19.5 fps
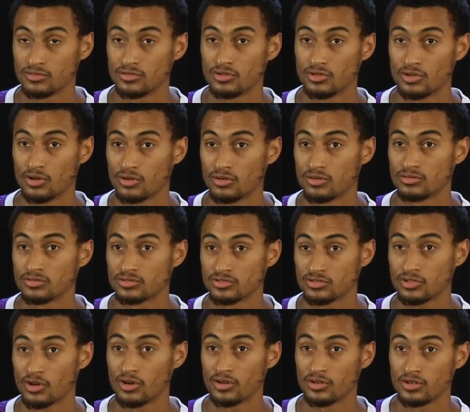you know,
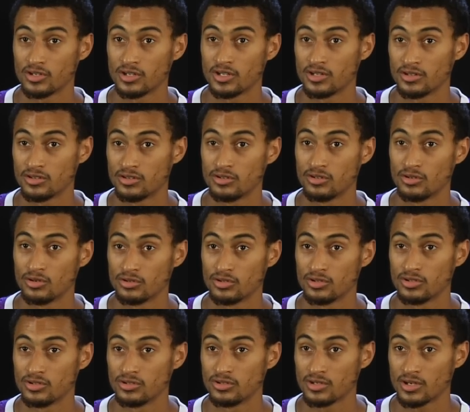starting to get to know
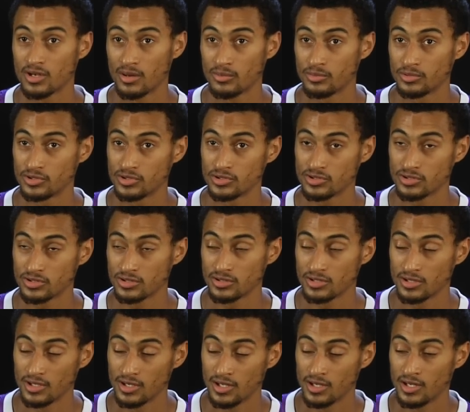the, the competition.
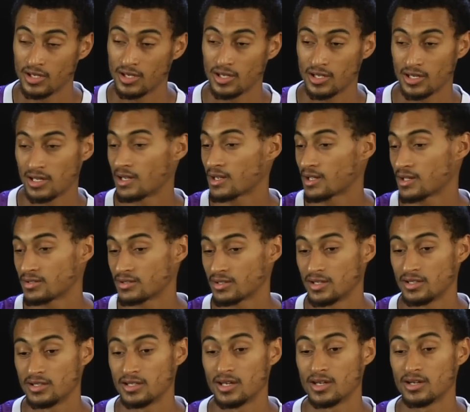And like I
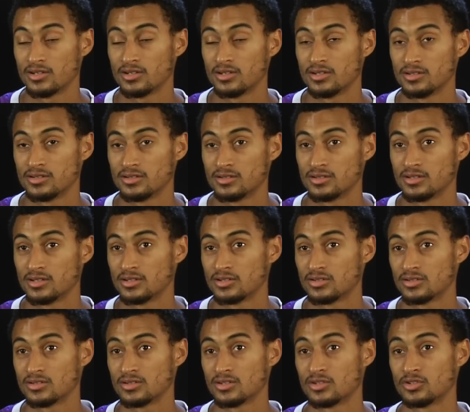say now, it's,
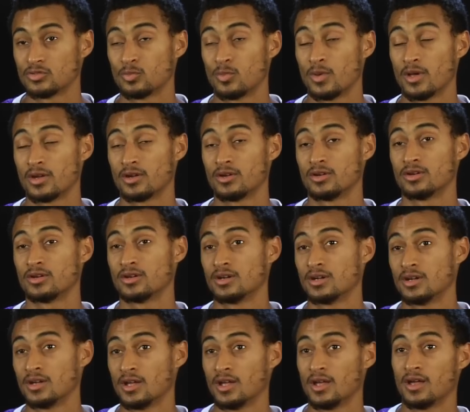it's, it's better.
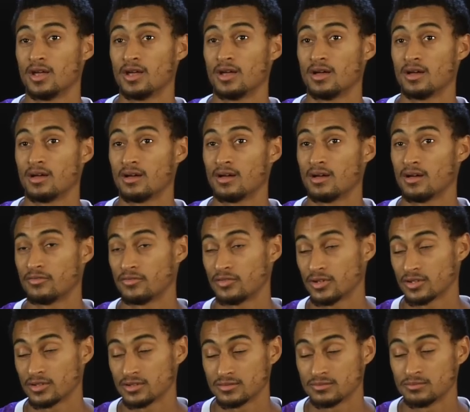Uh, I
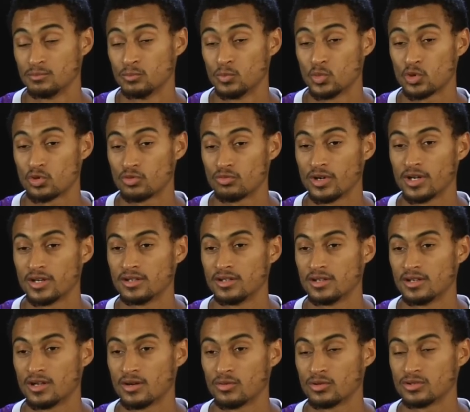feel more ready
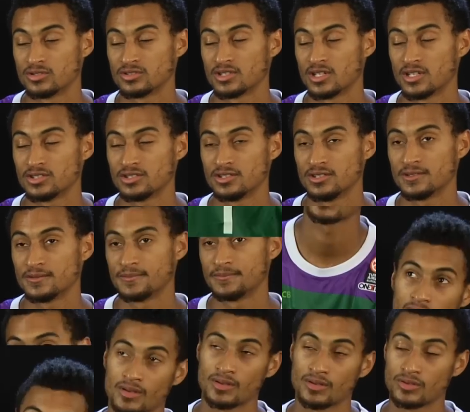than I was last
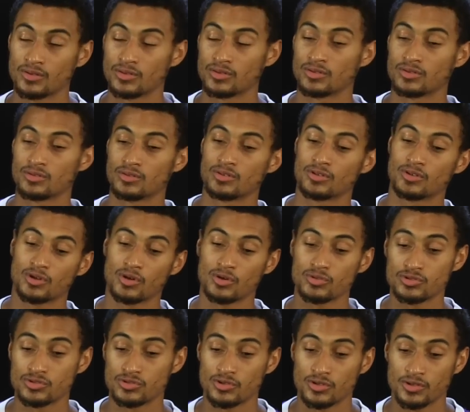year. The
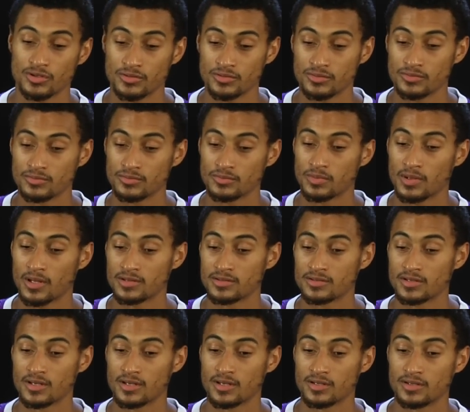coach Juan
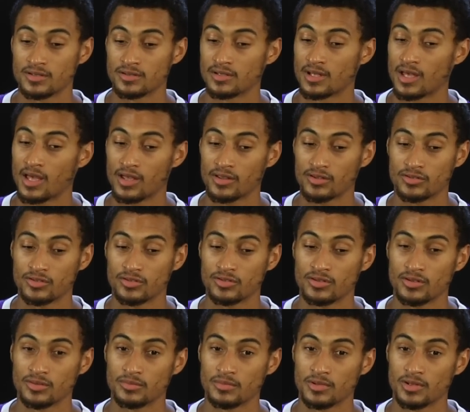Plaza asked the
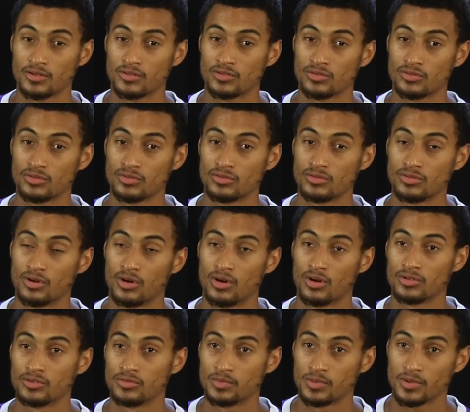same thing to
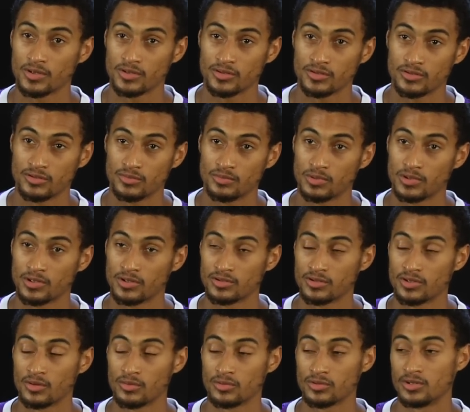all the players, the players
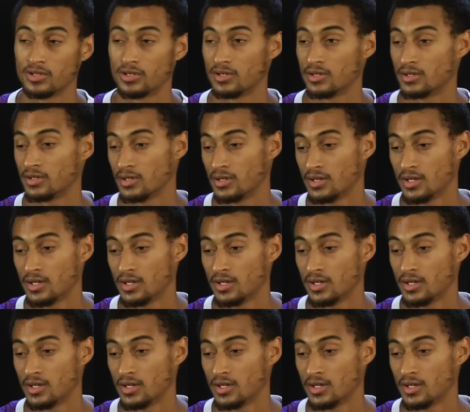that were there